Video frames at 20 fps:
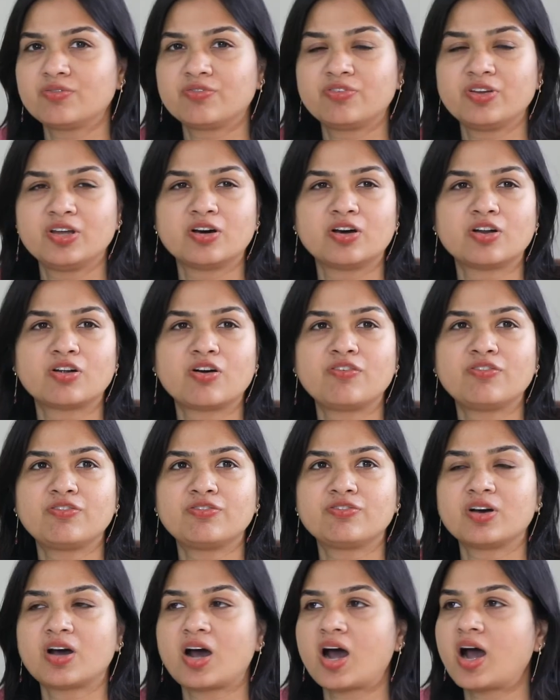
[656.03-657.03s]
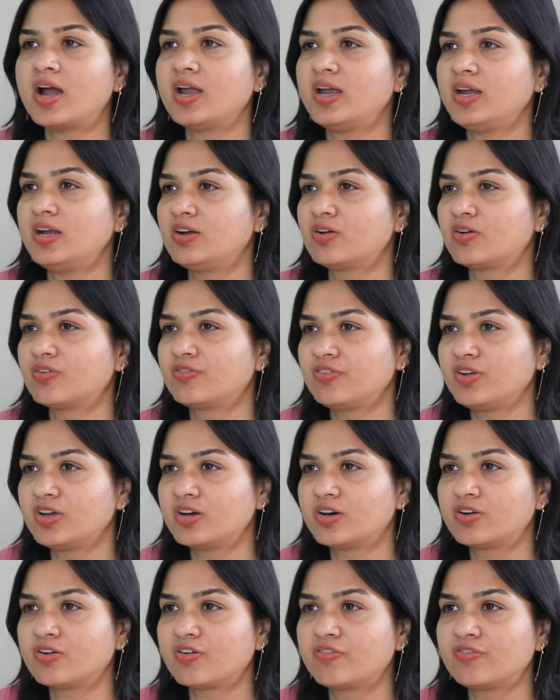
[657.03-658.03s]
fear of height or
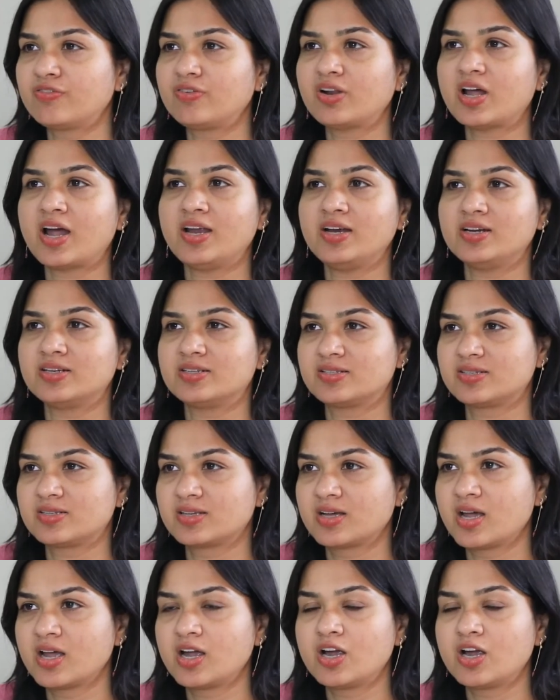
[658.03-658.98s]
fear of flights,